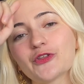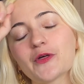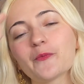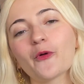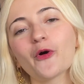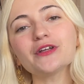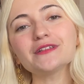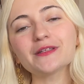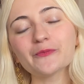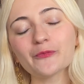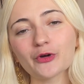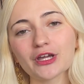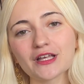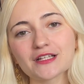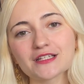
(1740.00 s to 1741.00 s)
point in
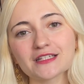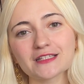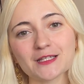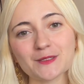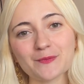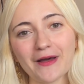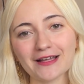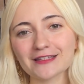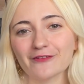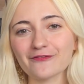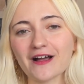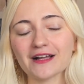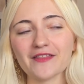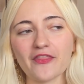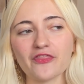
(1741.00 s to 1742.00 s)
which, despite the
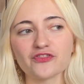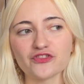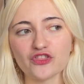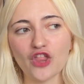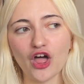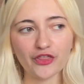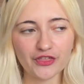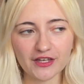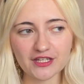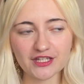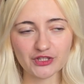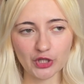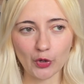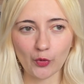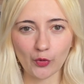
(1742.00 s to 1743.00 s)
fact that nothing is
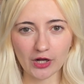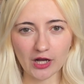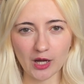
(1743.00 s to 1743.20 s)
known